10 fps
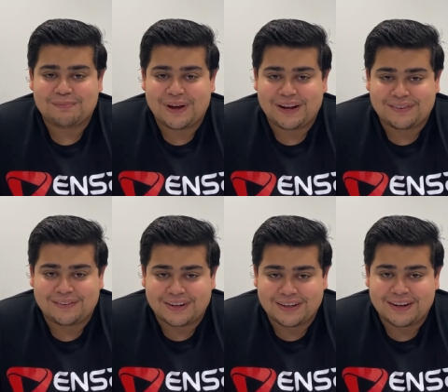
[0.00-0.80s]

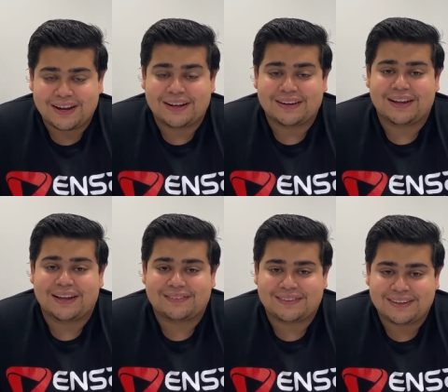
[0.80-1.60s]
pantry and
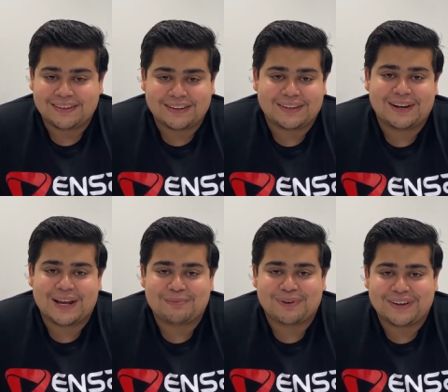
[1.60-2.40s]
extending the
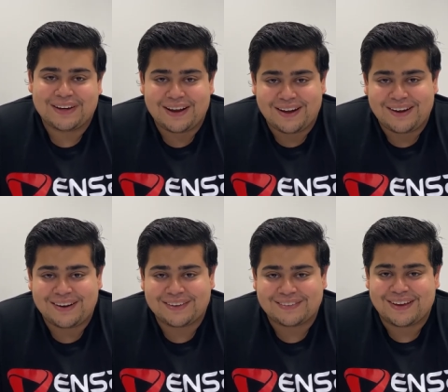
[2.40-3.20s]
library hours